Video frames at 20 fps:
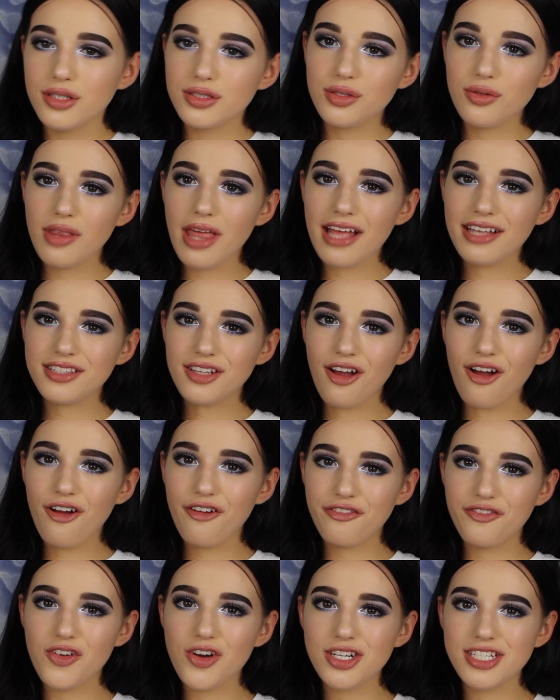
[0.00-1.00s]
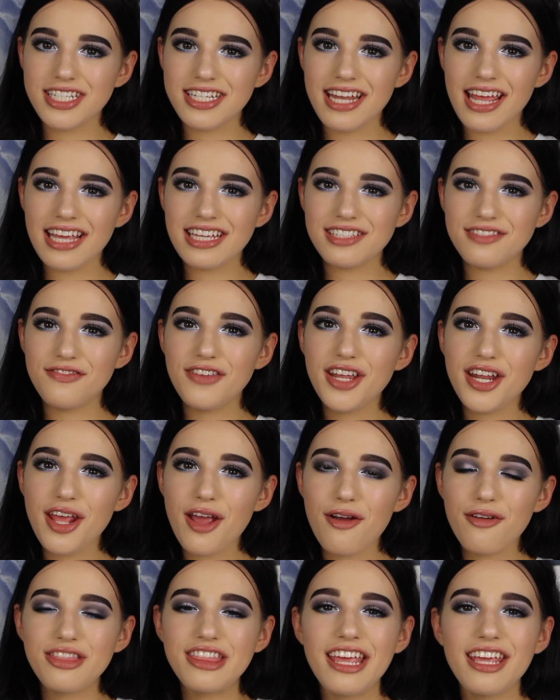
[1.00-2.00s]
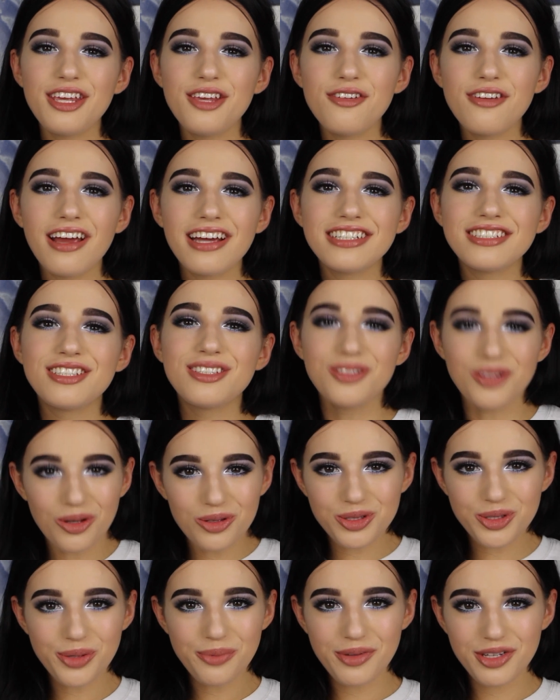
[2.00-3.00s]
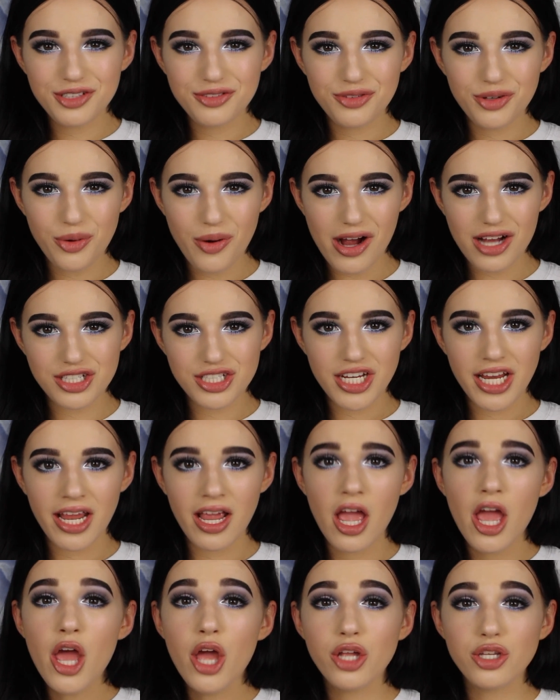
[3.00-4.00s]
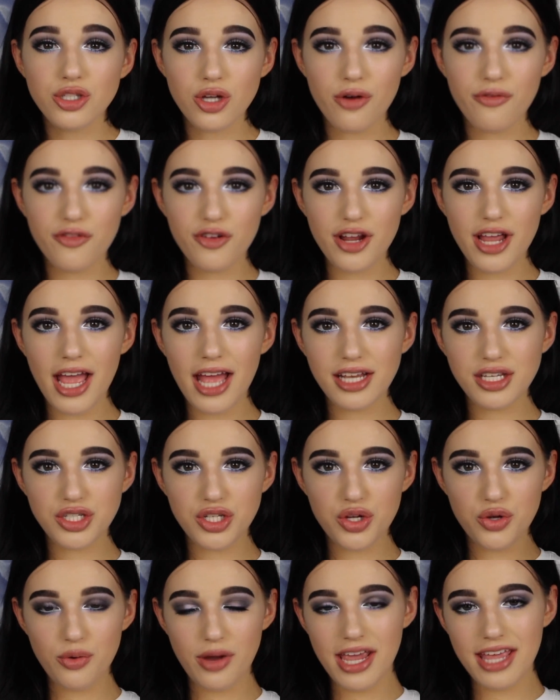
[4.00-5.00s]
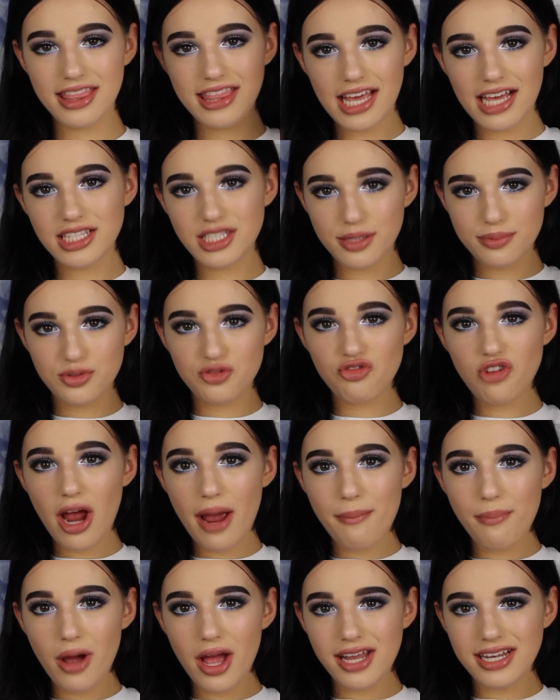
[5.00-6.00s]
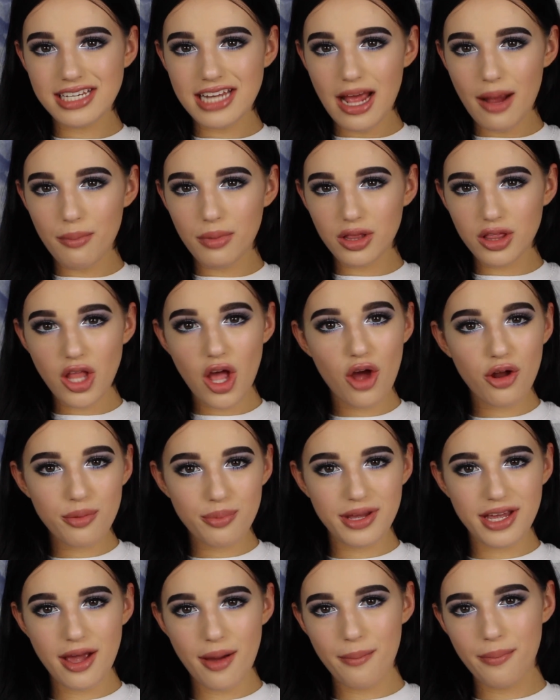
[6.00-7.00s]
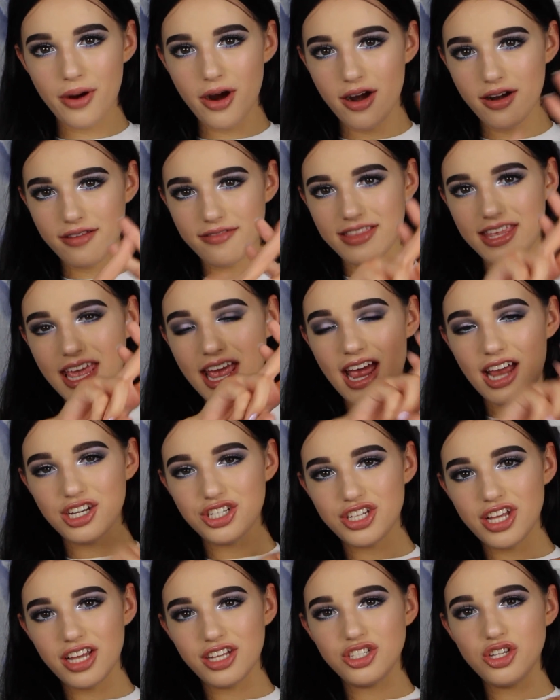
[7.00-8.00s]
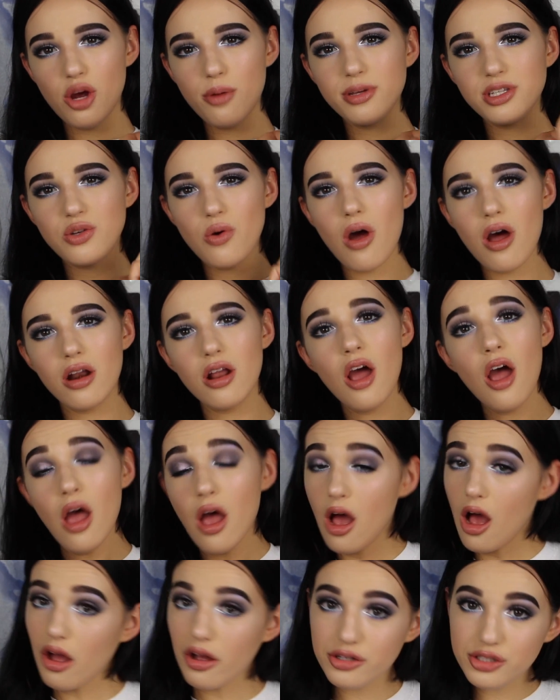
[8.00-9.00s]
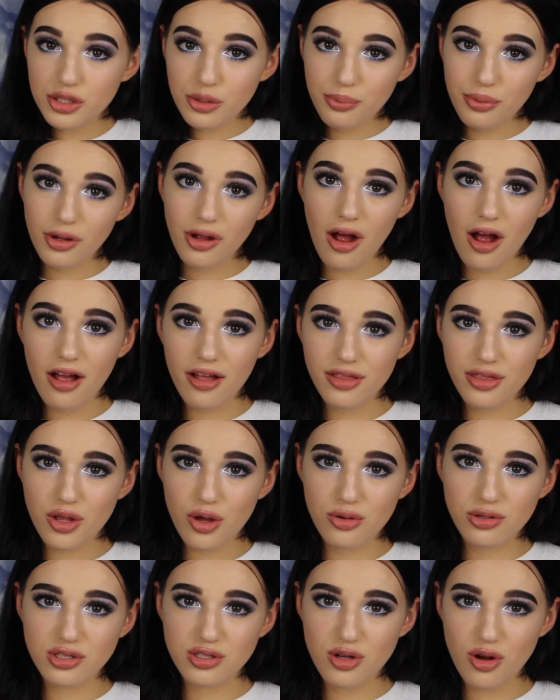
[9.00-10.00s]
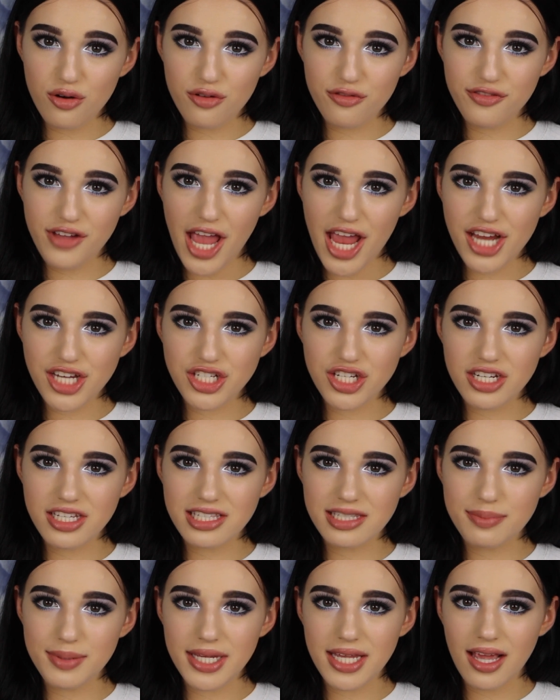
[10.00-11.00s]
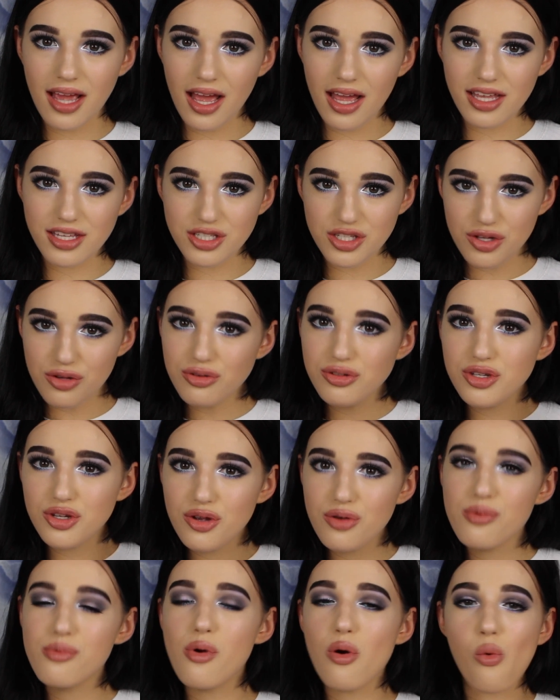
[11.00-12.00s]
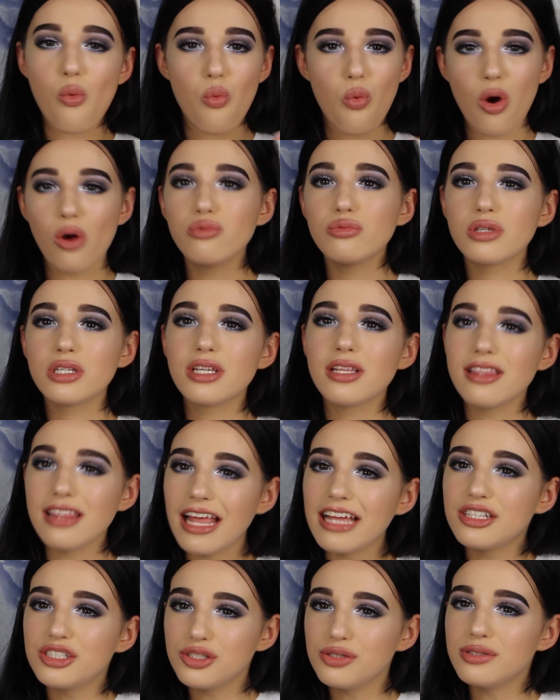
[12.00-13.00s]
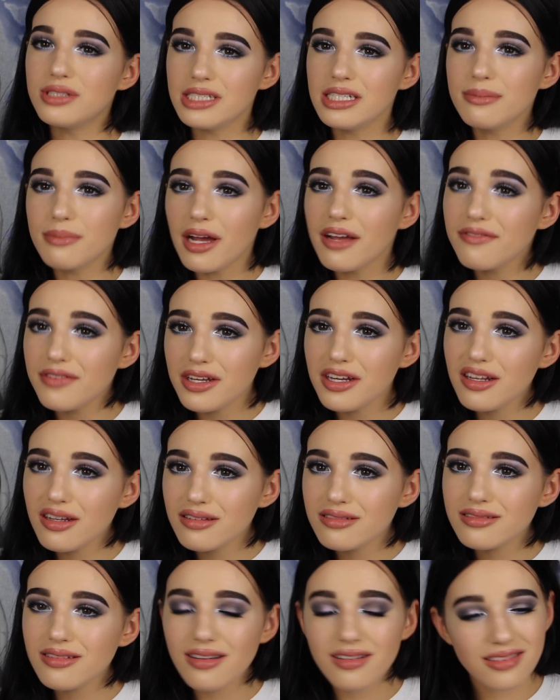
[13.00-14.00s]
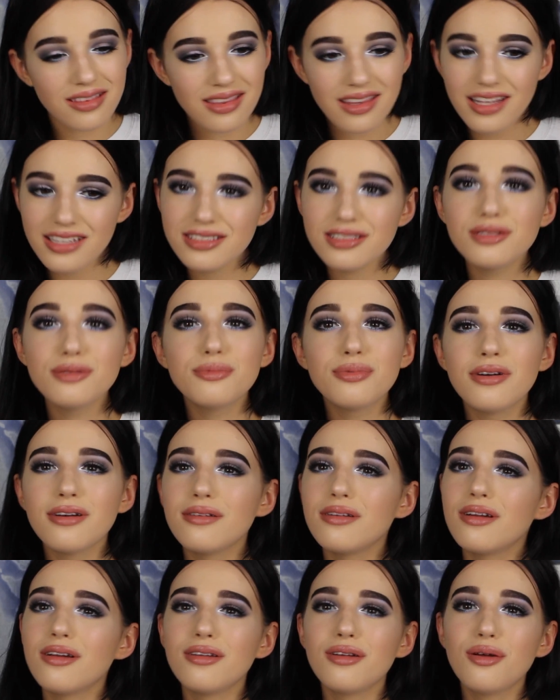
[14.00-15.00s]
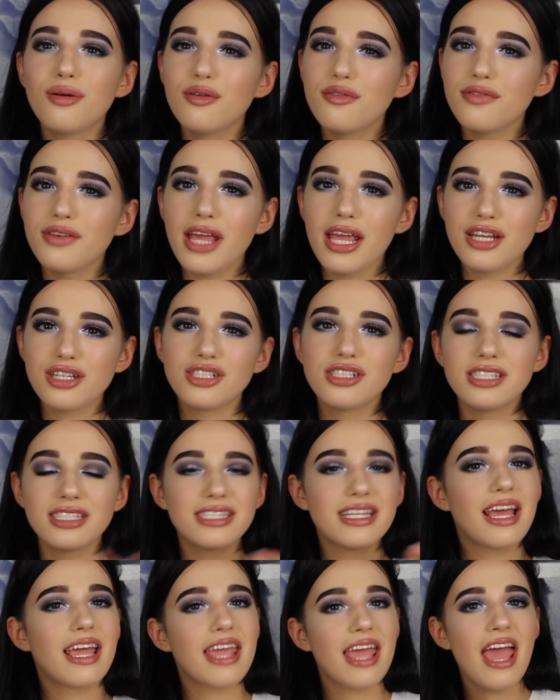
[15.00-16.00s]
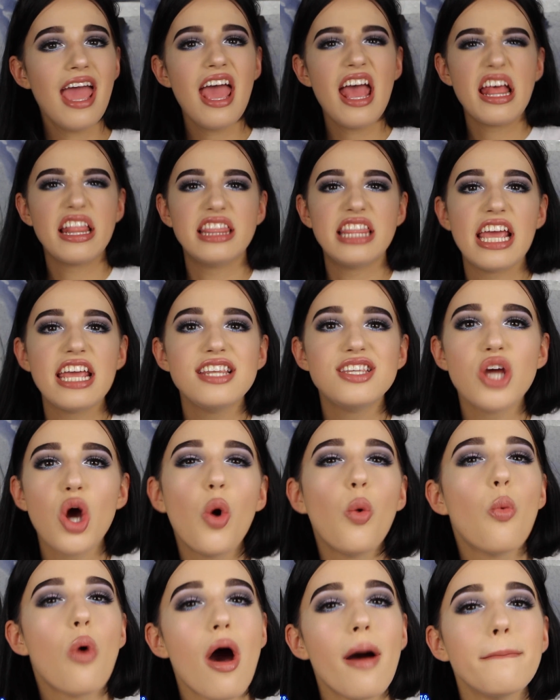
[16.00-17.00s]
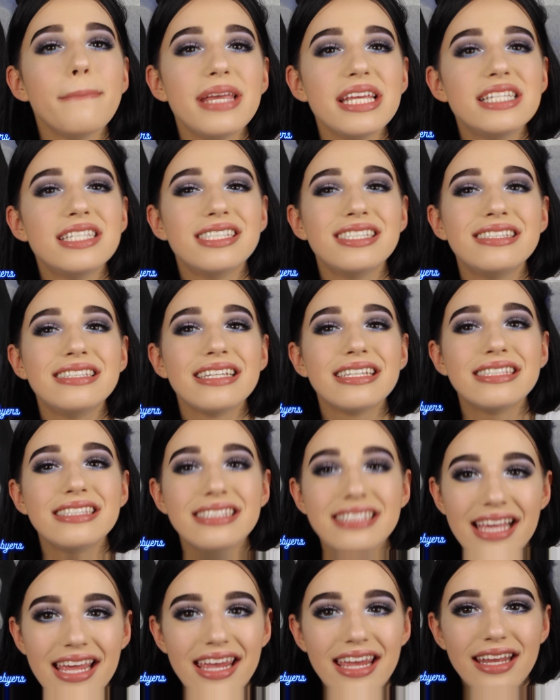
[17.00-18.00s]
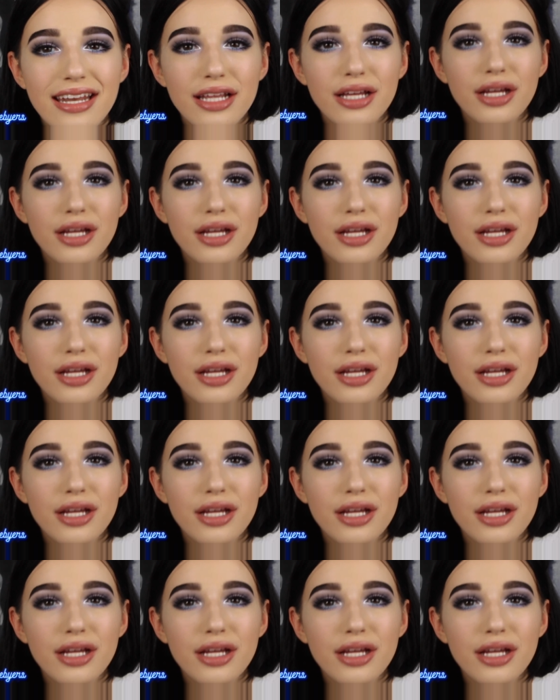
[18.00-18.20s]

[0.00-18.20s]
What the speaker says: So that's all for today's video. Thank you guys so much for watching. Don't forget to hit that subscribe button down below to become part of the #Joby squad. Also put on those notifications because YouTube won't let you see my videos unless you put on notifications. Like, they don't want me to succeed.